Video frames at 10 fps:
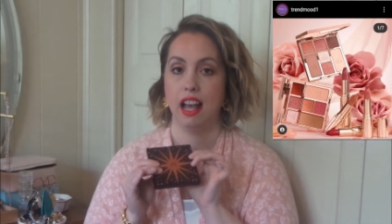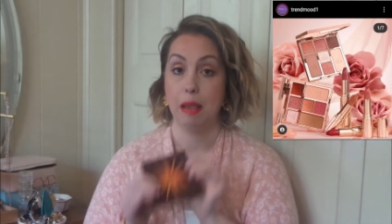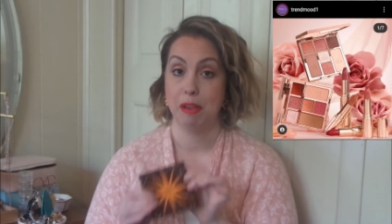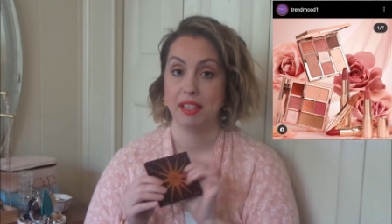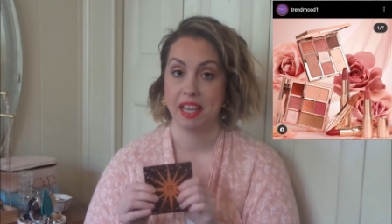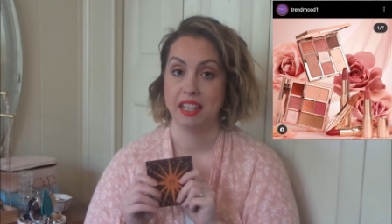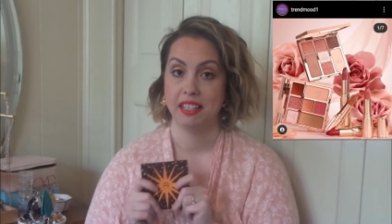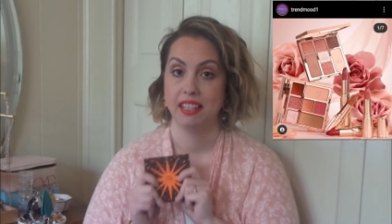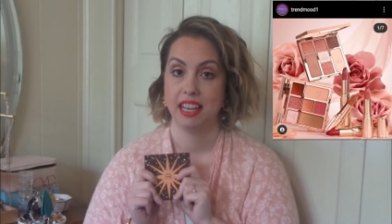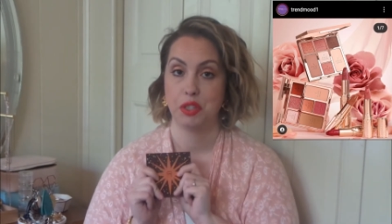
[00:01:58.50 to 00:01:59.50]
I'm excited
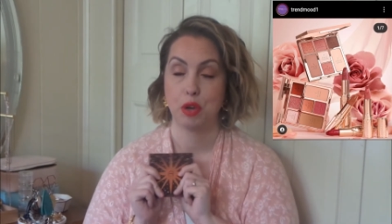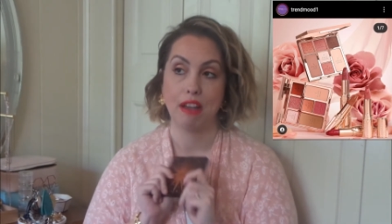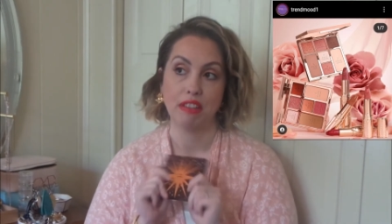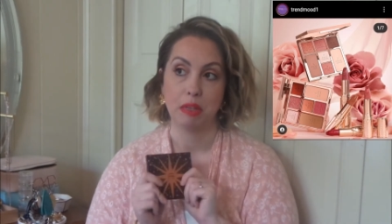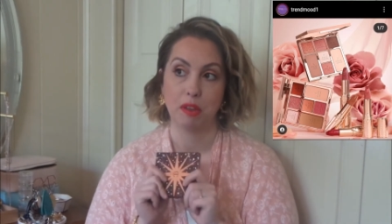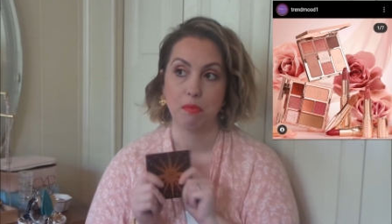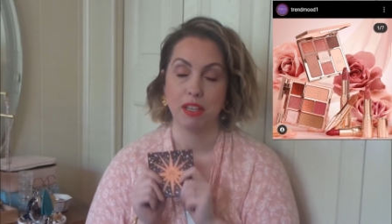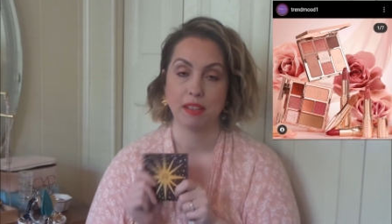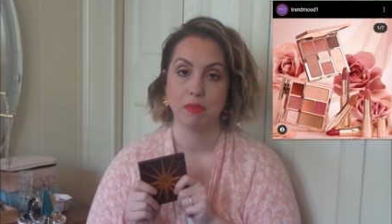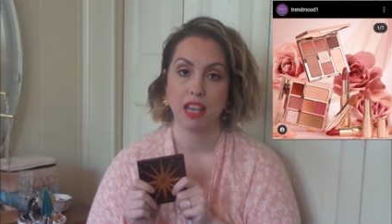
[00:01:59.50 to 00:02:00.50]
to take traveling with me
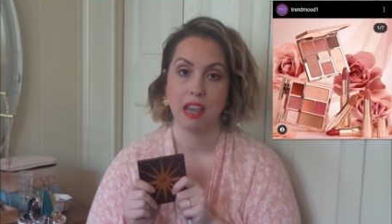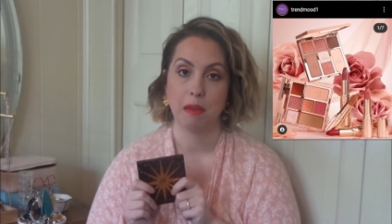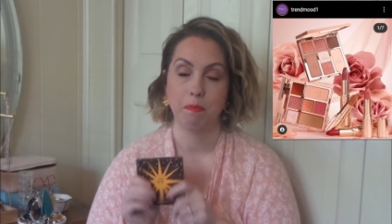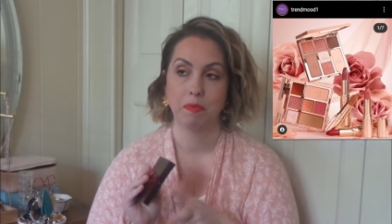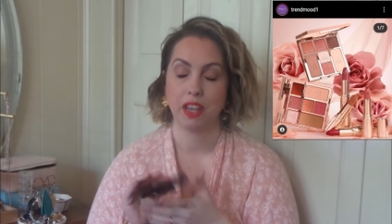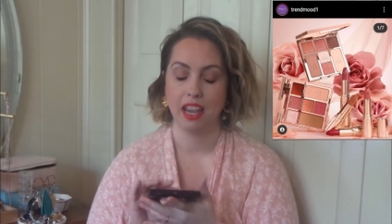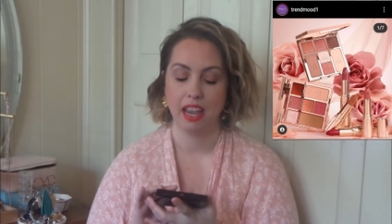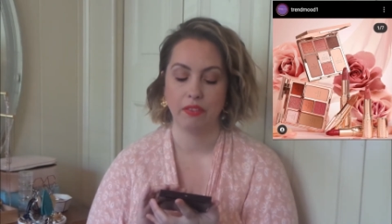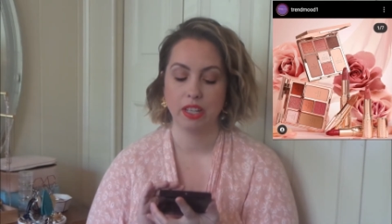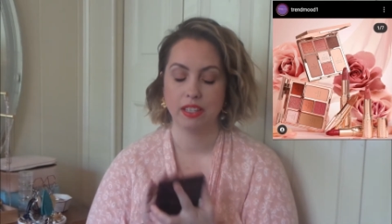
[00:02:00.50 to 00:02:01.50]
sometime. I
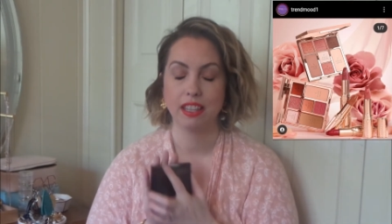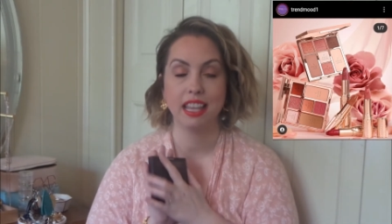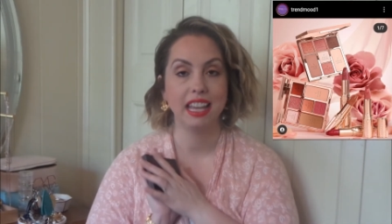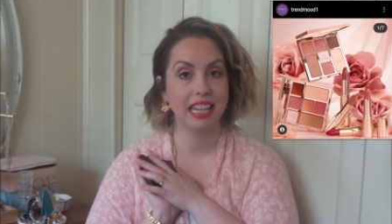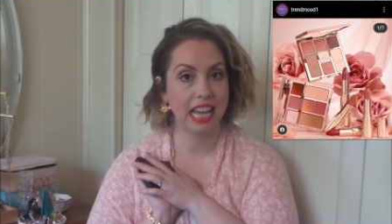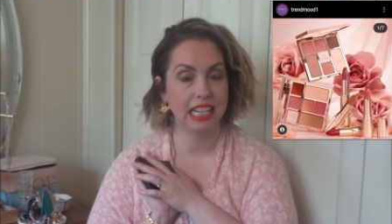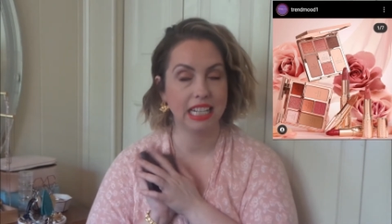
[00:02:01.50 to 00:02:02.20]
haven't done that yet.